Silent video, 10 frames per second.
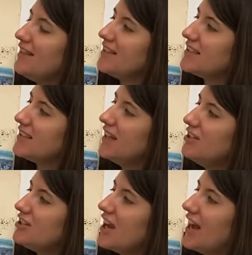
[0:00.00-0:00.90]
the sun
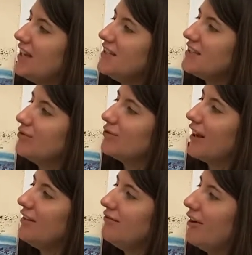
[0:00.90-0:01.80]
shines,
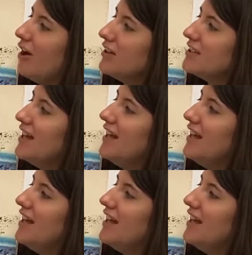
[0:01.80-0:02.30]
rain falls.